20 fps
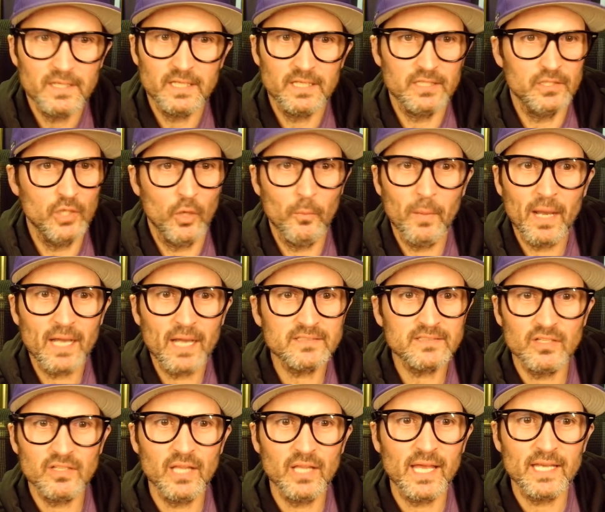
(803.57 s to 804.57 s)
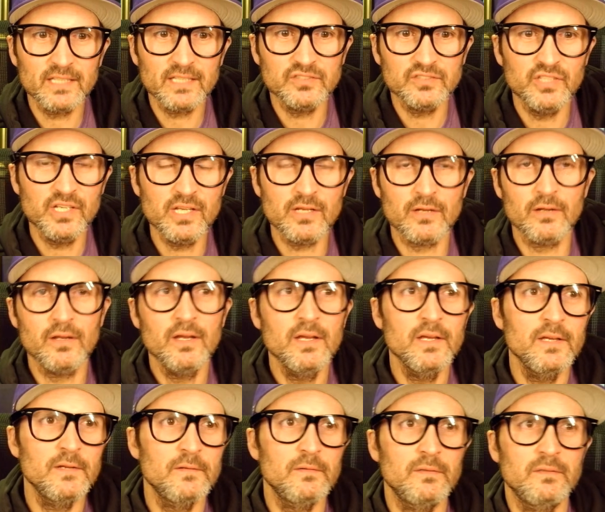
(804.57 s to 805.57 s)
Go back to last year.
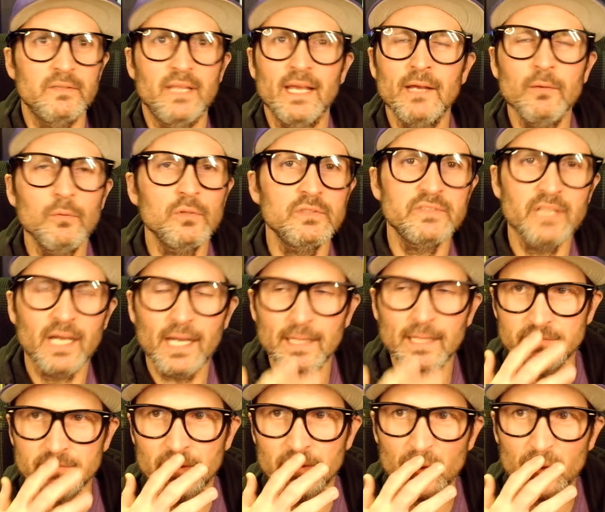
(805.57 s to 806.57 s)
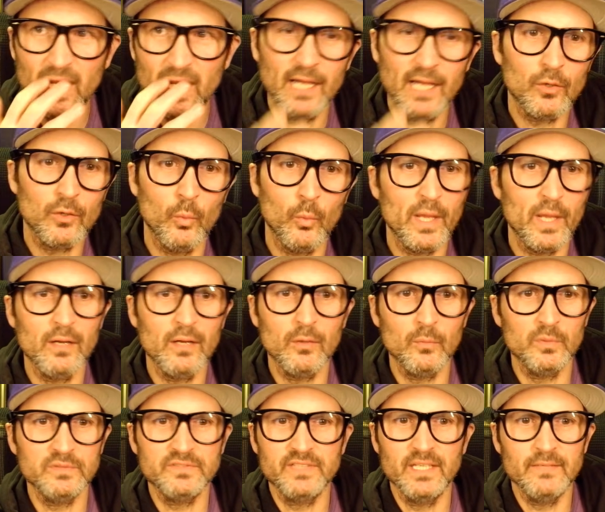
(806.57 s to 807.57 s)
There were times, Connor Ware
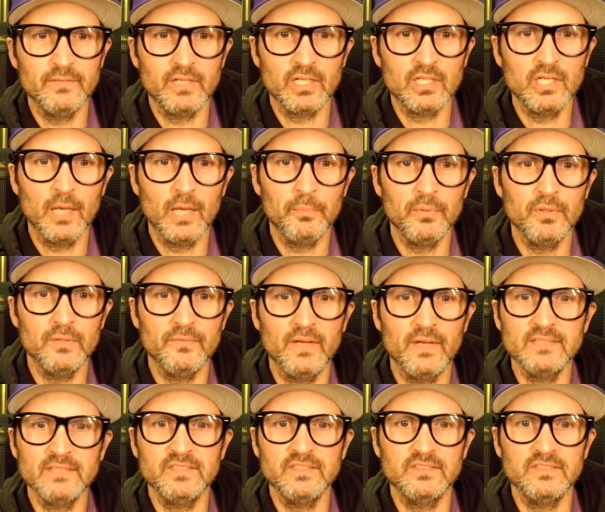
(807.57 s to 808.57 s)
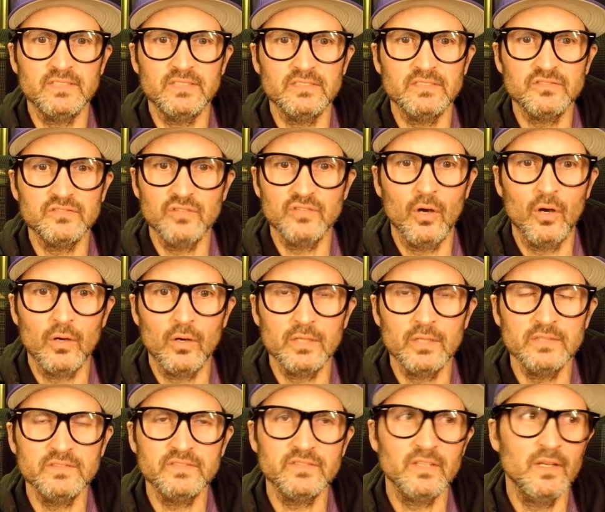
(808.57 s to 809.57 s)
was given a couple of SEC
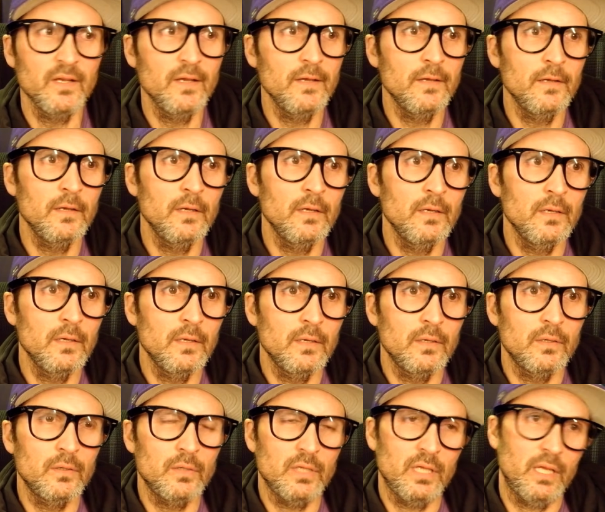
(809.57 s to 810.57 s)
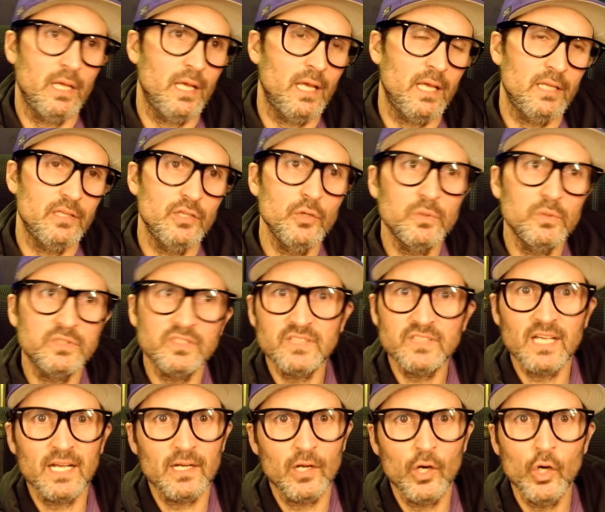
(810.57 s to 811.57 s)
starts, and you were just
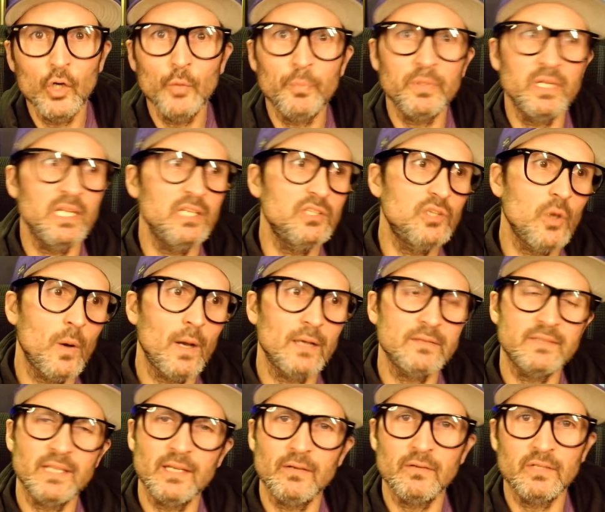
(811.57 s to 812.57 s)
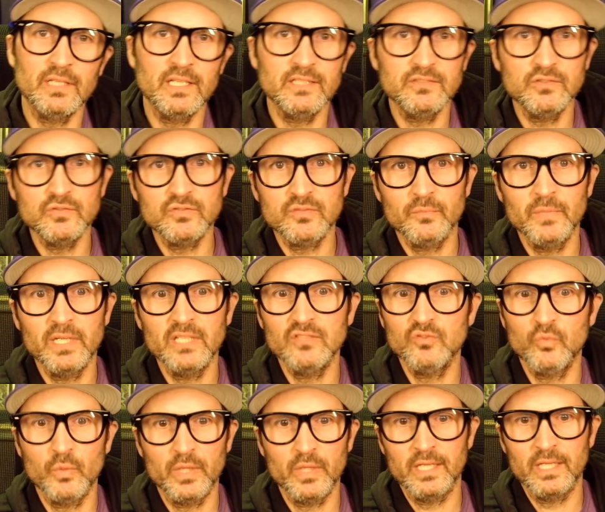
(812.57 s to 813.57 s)
kind of hoping he'd go out there and get you some innings
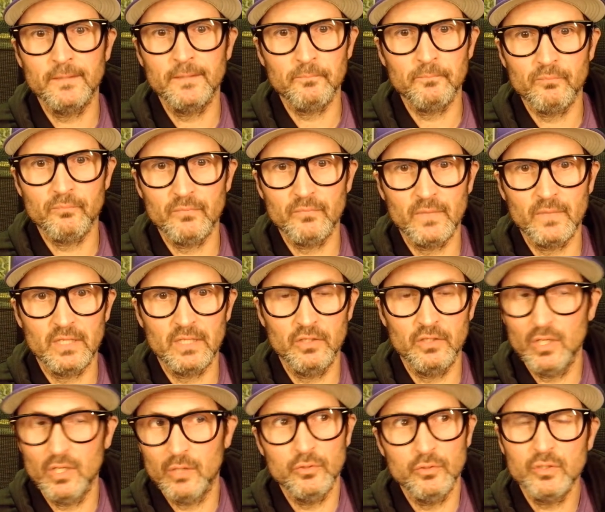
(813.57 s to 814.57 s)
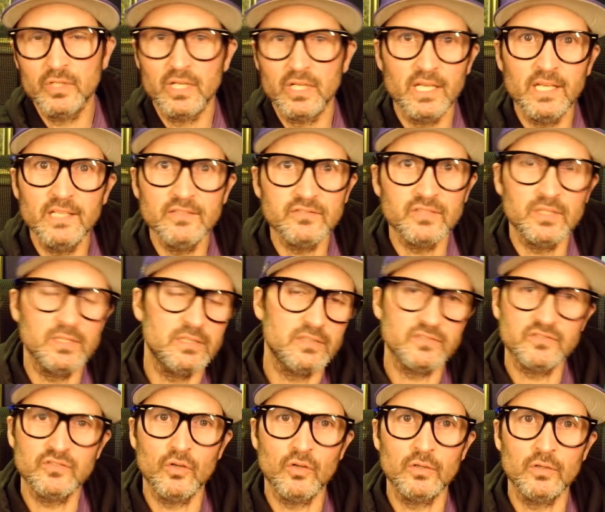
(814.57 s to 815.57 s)
when, you could easily to
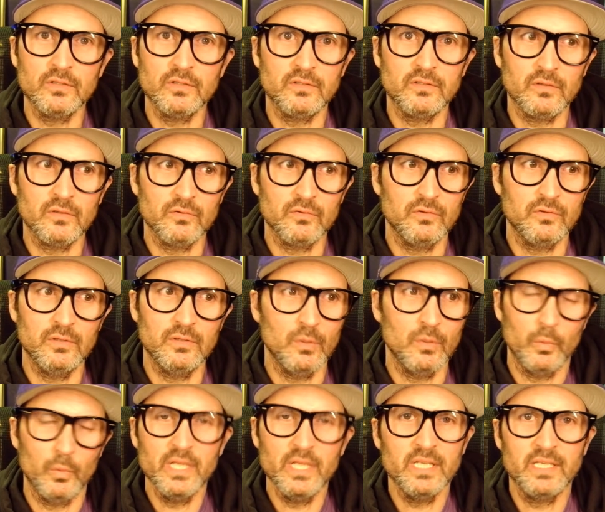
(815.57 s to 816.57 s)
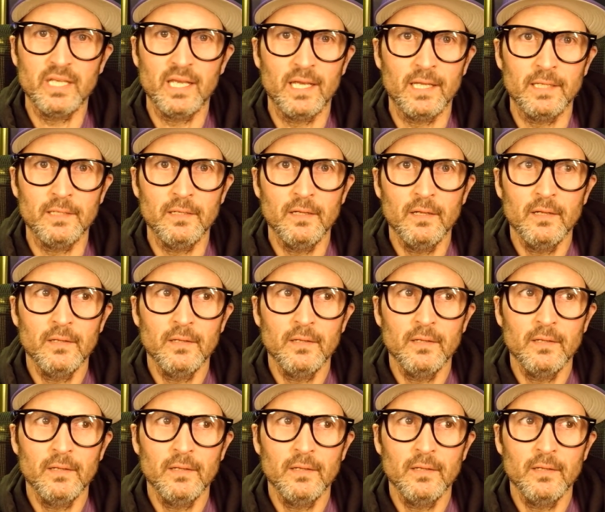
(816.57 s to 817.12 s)
start the weekend